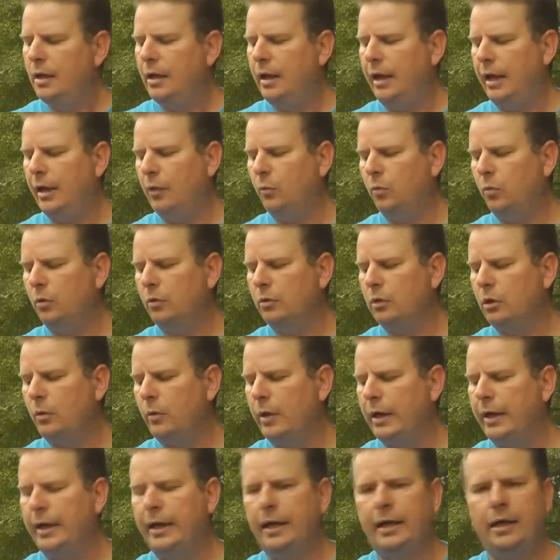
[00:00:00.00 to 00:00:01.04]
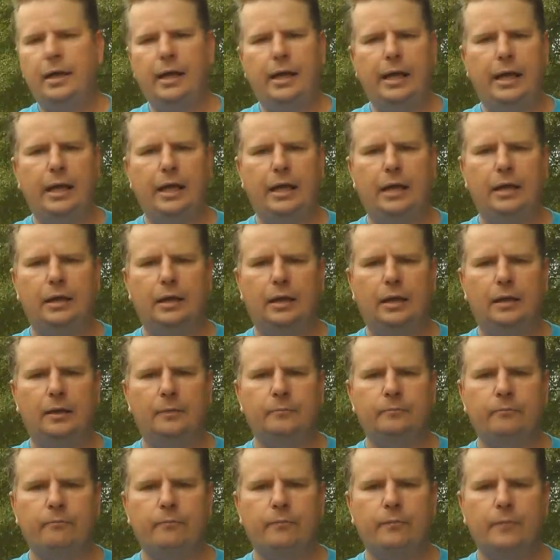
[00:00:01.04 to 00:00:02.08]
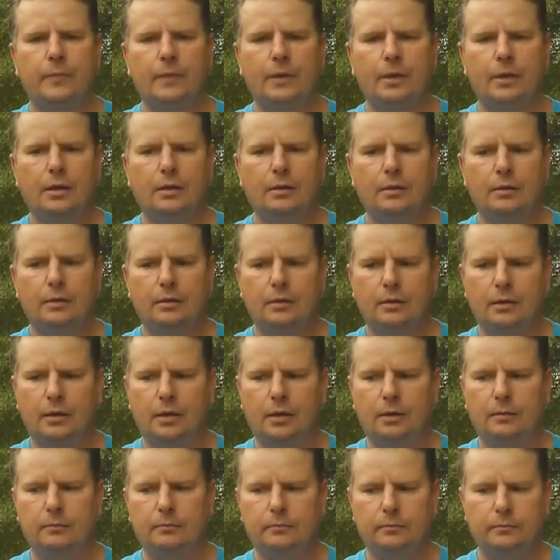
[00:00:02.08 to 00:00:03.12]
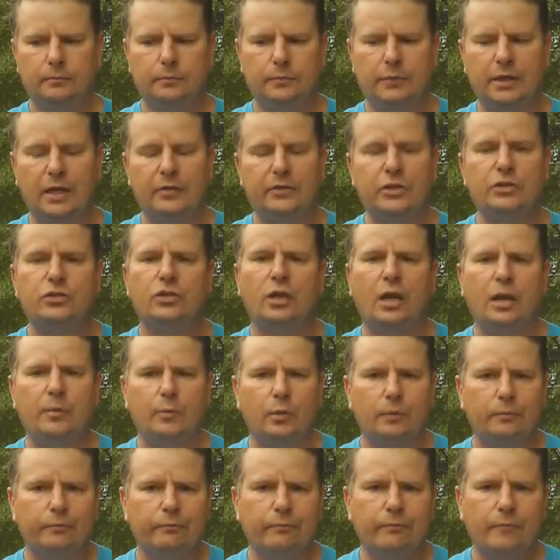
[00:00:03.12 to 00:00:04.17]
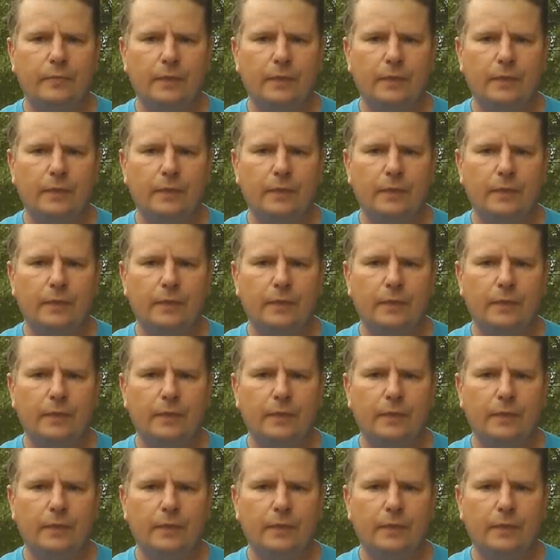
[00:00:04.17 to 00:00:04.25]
and we'll go ahead and uh, uh, cut the chamber.